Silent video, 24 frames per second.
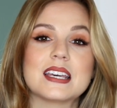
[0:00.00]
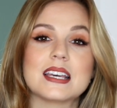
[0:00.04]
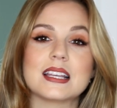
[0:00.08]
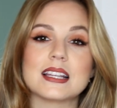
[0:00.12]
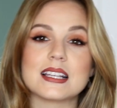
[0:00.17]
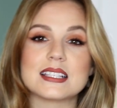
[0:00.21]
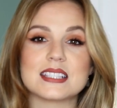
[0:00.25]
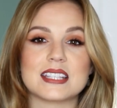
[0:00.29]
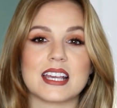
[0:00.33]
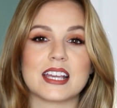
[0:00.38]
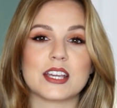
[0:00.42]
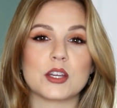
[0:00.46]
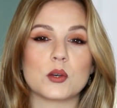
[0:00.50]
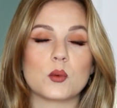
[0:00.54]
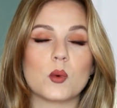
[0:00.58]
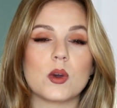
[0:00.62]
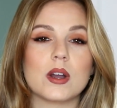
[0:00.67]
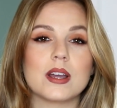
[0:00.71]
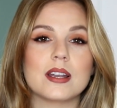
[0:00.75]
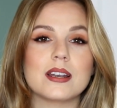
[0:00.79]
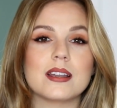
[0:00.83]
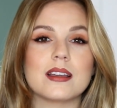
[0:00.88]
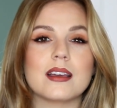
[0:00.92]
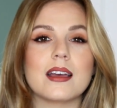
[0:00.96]
The second
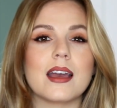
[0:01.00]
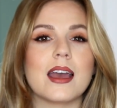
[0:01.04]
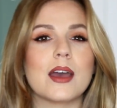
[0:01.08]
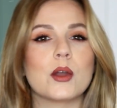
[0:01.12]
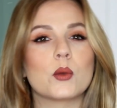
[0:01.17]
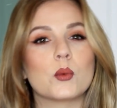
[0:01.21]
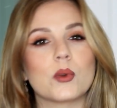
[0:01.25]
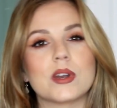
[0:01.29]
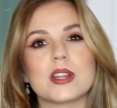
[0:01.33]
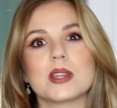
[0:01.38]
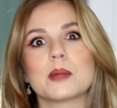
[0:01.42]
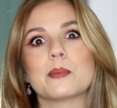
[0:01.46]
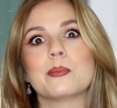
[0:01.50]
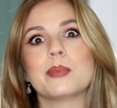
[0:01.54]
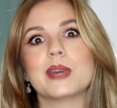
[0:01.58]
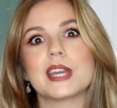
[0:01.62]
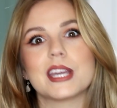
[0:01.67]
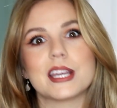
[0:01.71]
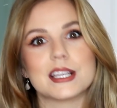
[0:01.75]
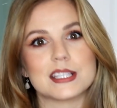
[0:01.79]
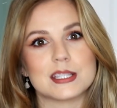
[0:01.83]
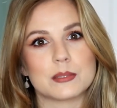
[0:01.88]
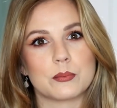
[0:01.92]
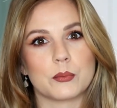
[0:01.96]
one, and one of the
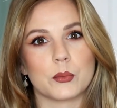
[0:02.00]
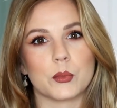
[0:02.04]
biggest